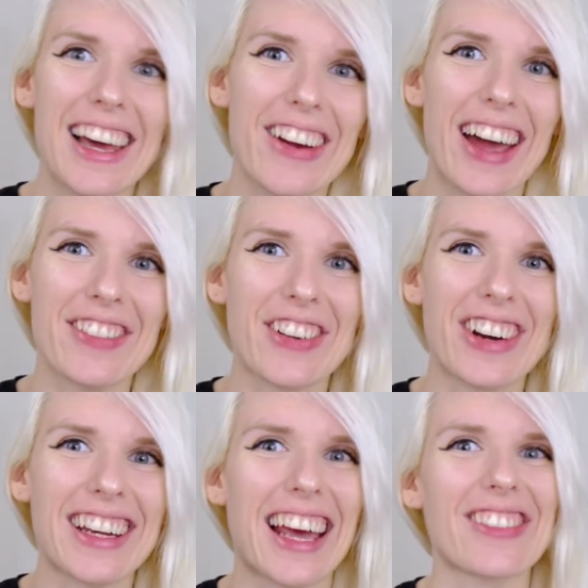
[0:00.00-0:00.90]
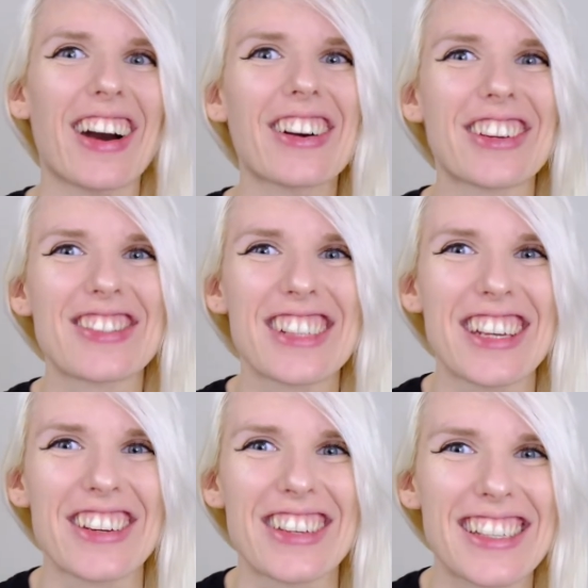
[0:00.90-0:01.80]
everyone and welcome
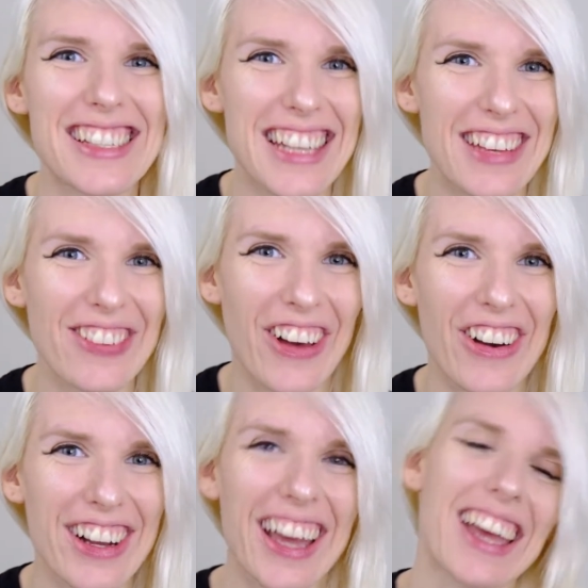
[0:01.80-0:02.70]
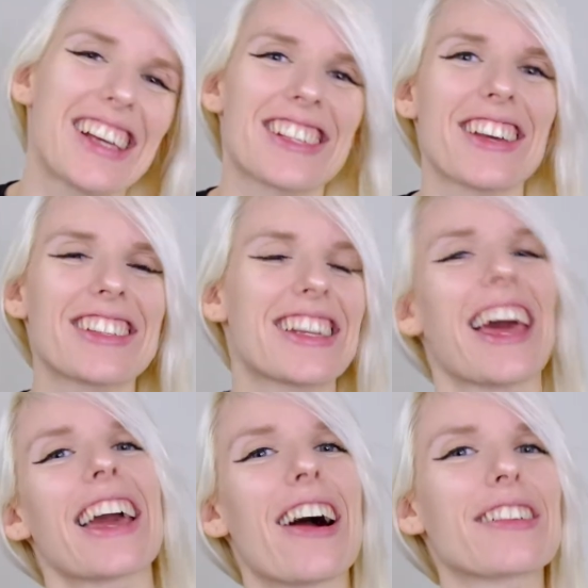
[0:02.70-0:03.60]
to CVLOG. So
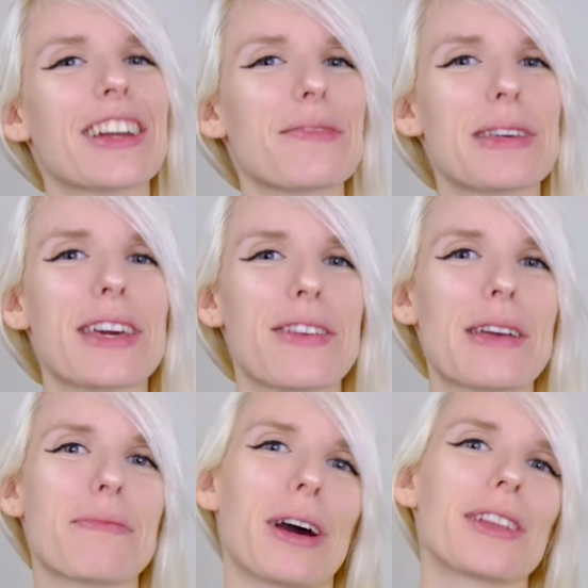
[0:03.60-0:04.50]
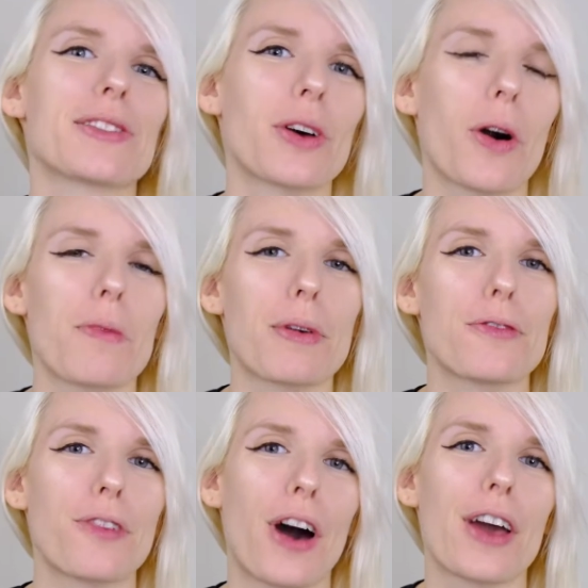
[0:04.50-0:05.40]
today I'm going to be giving my top
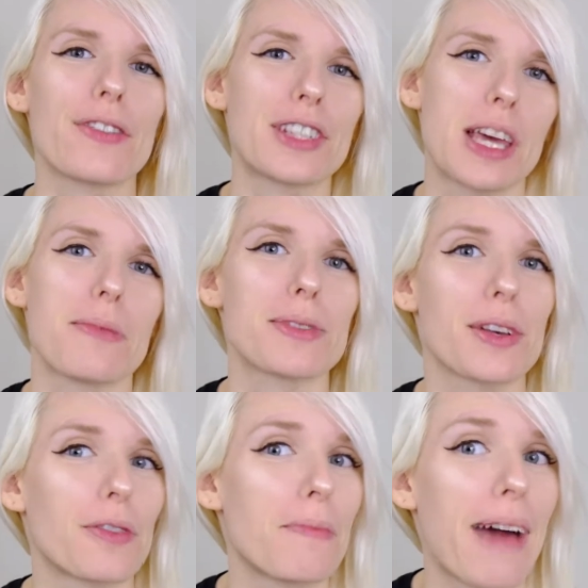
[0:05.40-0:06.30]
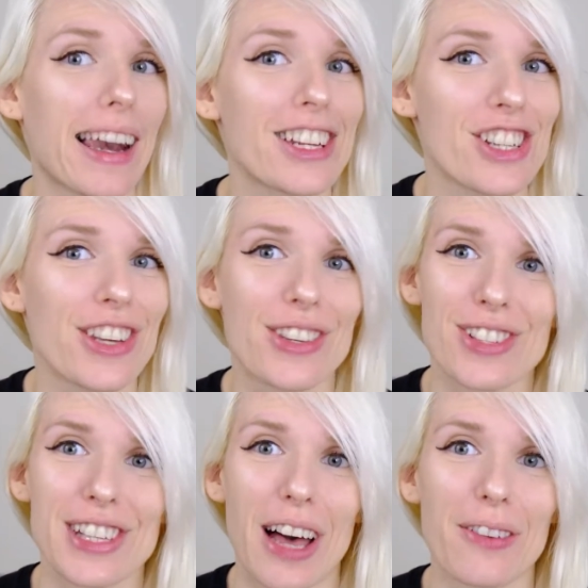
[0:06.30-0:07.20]
5 tips for managing
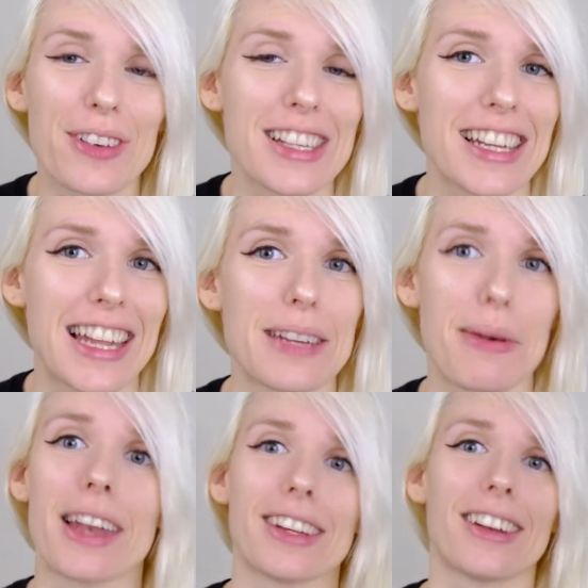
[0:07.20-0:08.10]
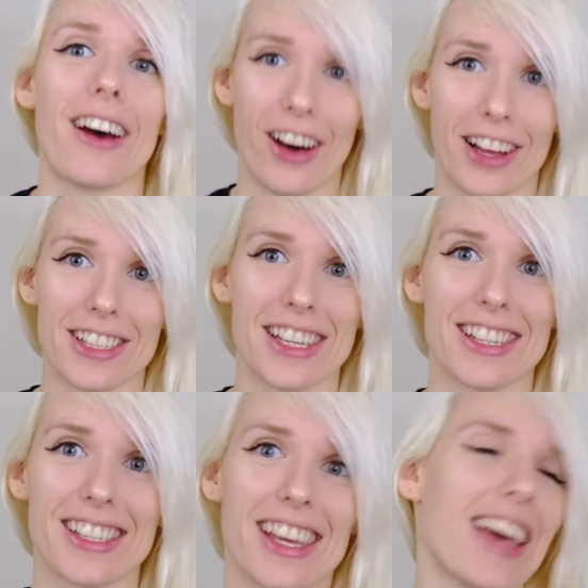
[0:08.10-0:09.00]
yourself as an independent
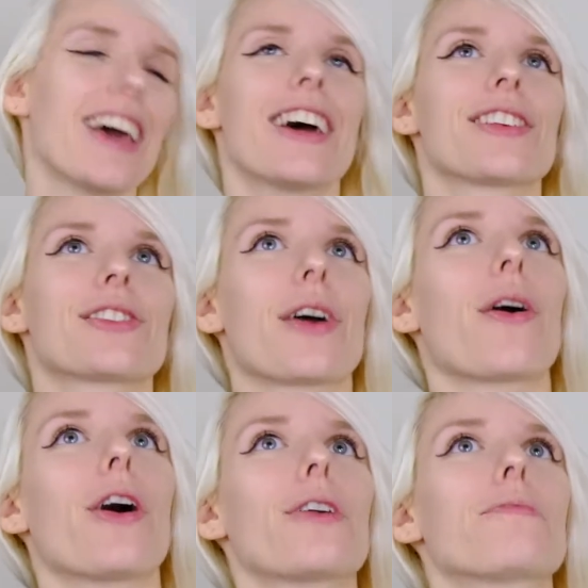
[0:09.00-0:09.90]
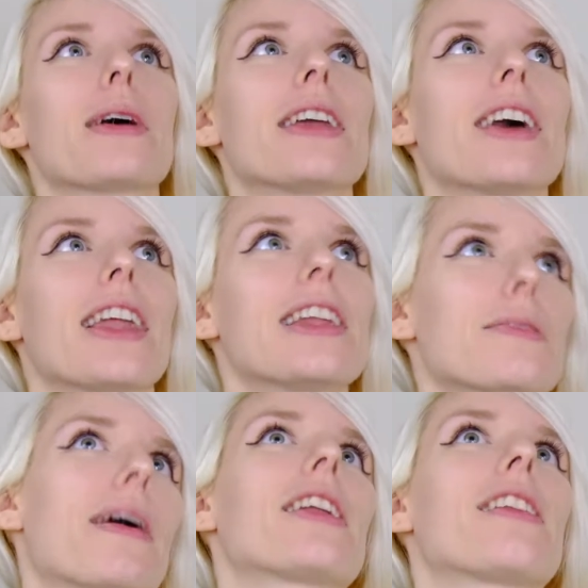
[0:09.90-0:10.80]
artist. So I've been an
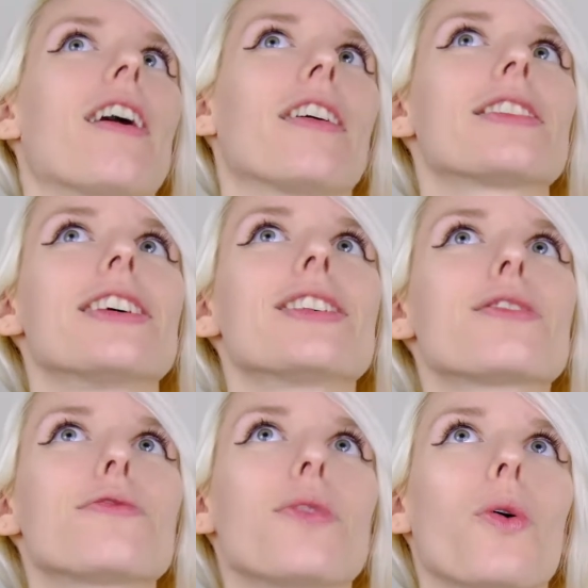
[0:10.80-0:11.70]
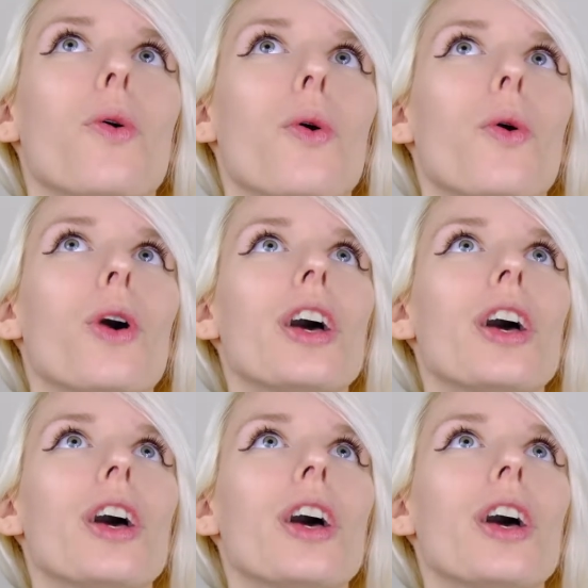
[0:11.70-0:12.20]
independent artist for